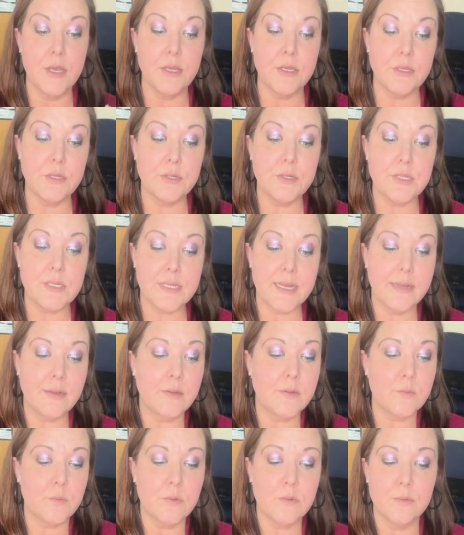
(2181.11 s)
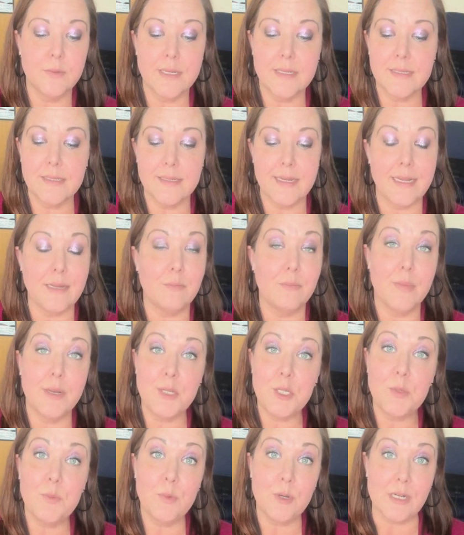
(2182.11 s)
your sound will resonate
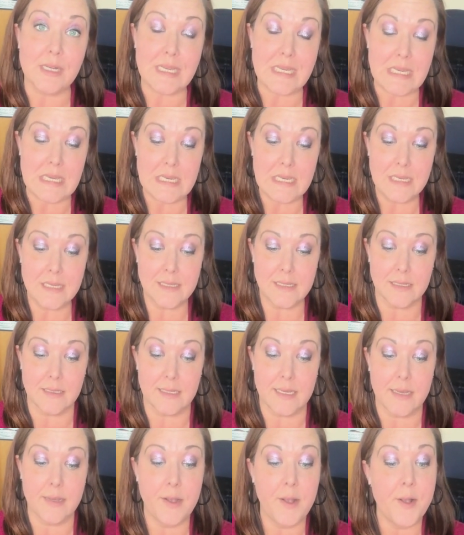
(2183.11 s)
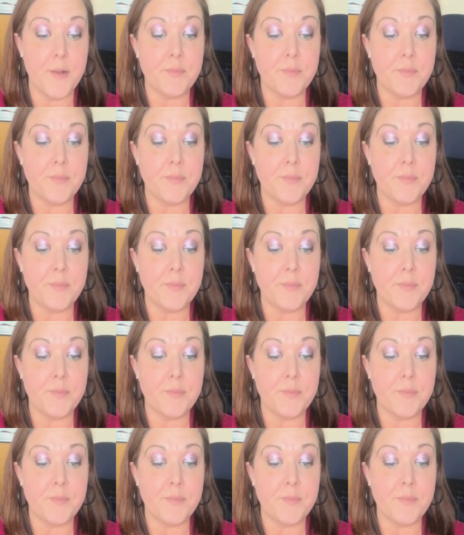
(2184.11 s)
much more easily,